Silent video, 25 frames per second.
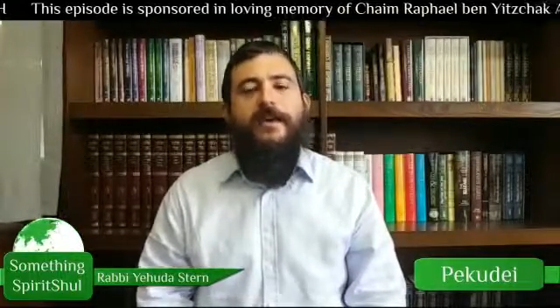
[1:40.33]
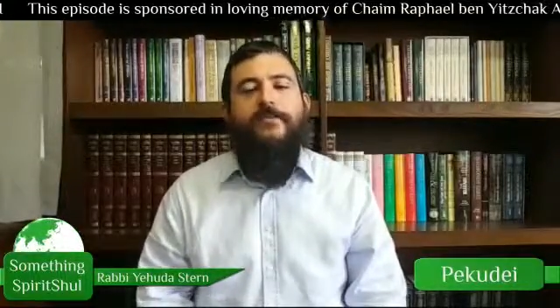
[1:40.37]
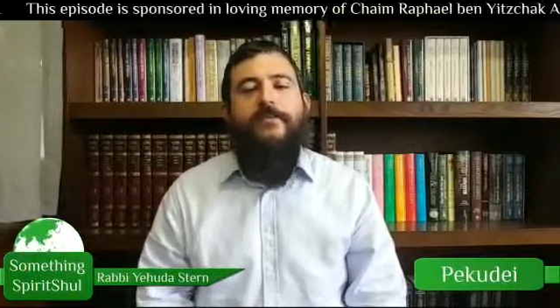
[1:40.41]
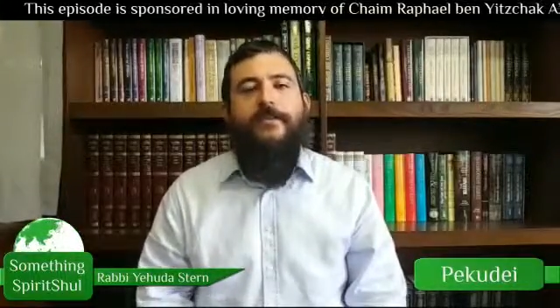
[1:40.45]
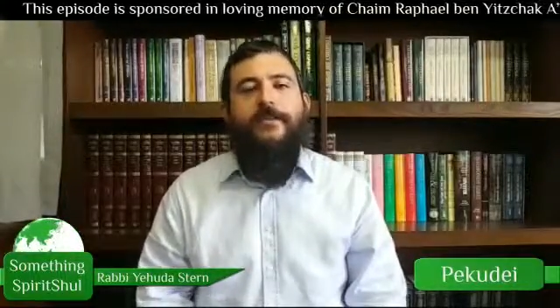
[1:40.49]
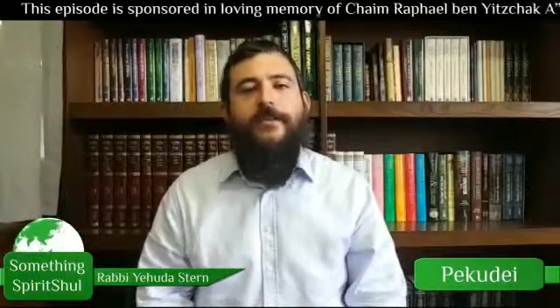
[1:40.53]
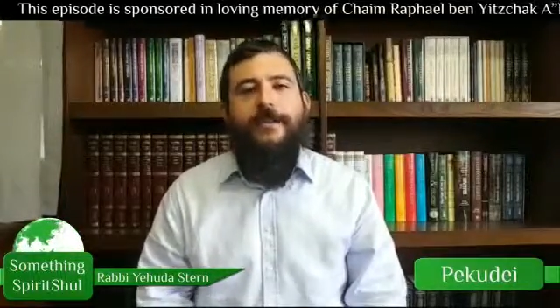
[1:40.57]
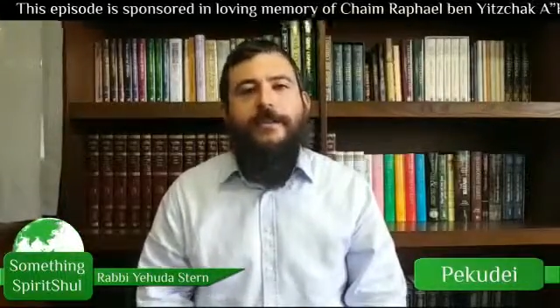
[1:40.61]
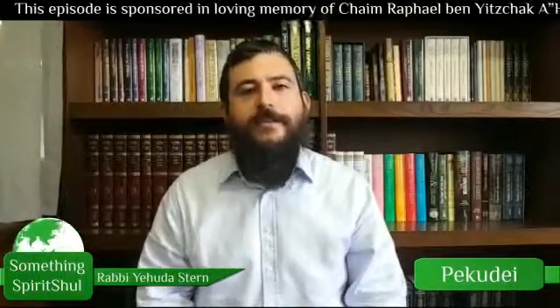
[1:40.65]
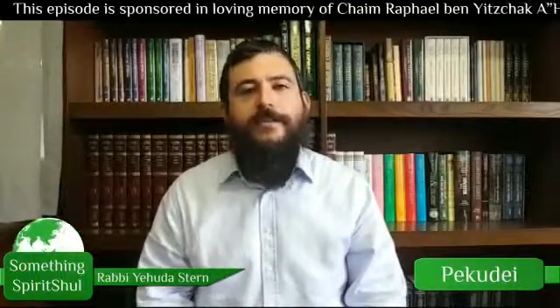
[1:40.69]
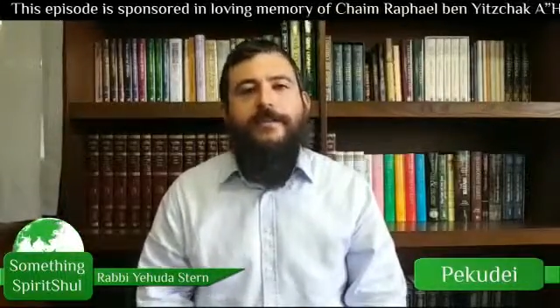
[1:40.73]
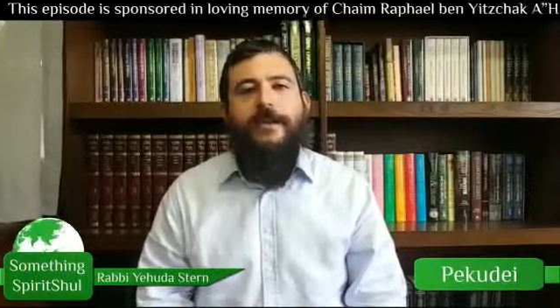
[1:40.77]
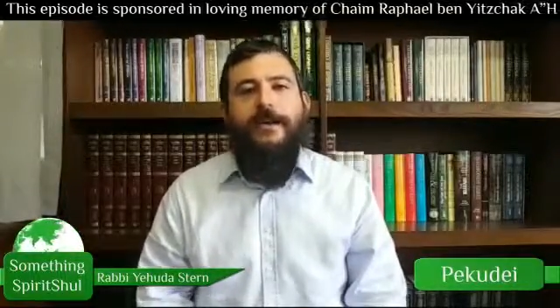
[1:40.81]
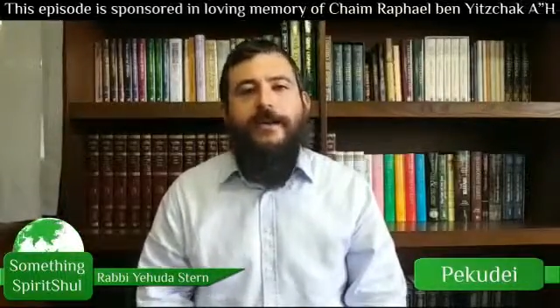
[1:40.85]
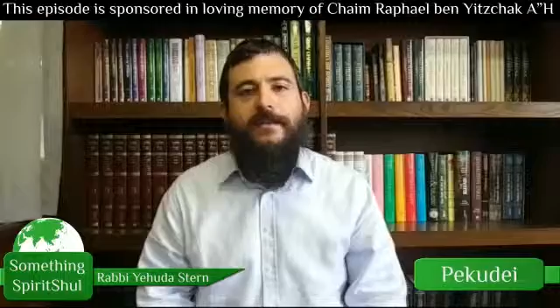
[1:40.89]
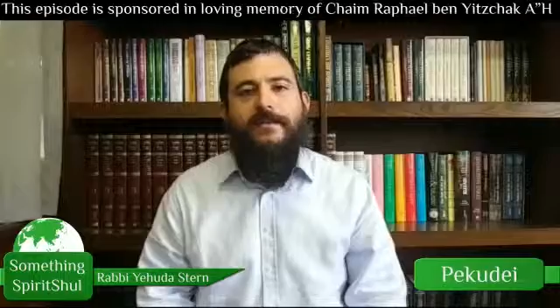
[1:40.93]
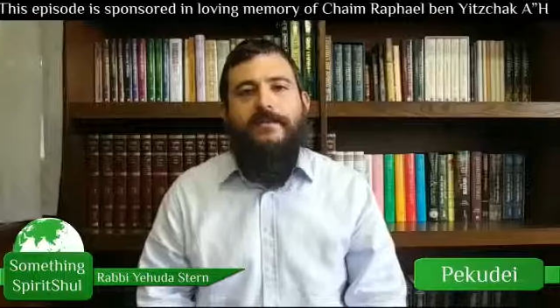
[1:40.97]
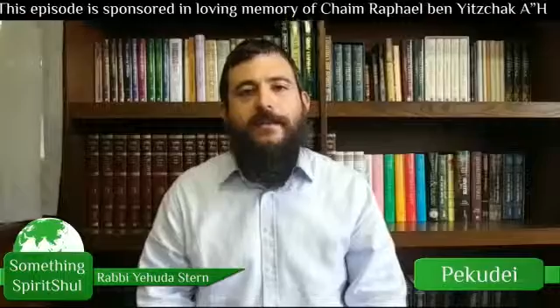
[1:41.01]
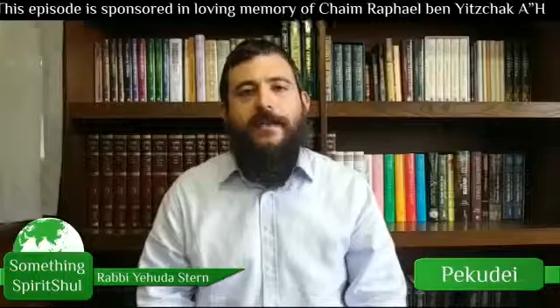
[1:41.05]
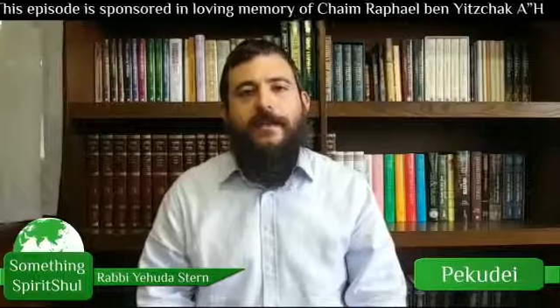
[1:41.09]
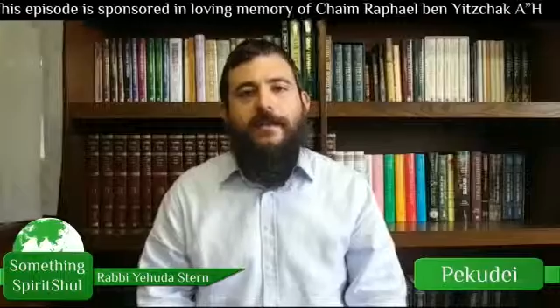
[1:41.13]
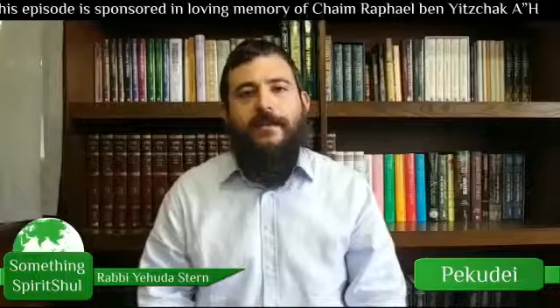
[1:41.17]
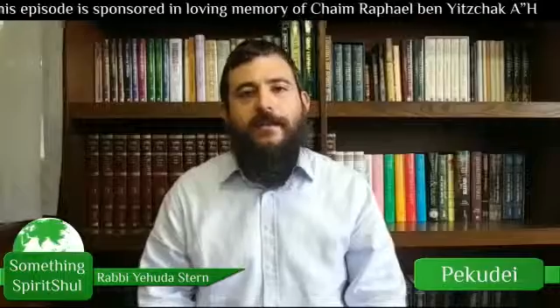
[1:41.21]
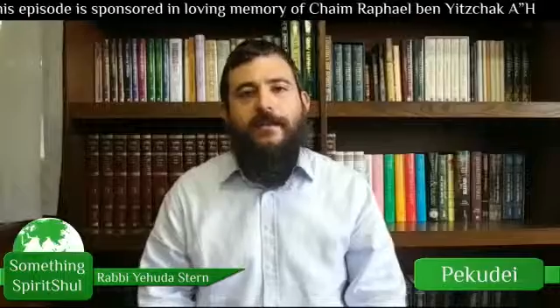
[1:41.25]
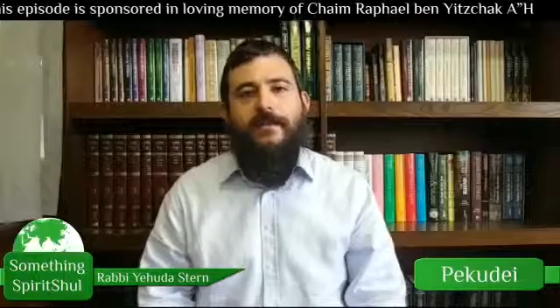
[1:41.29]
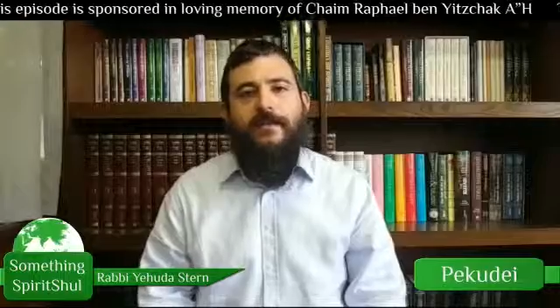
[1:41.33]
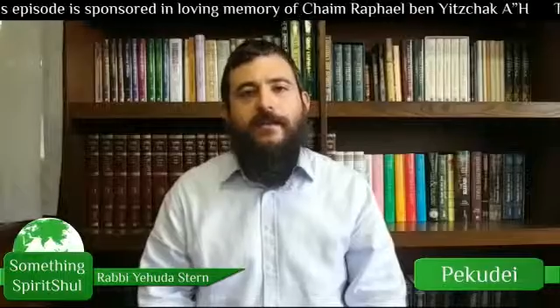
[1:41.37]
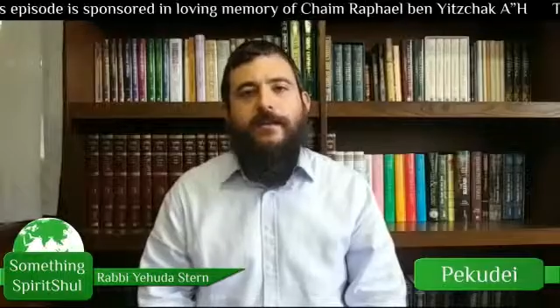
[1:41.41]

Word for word: V'nitchazek.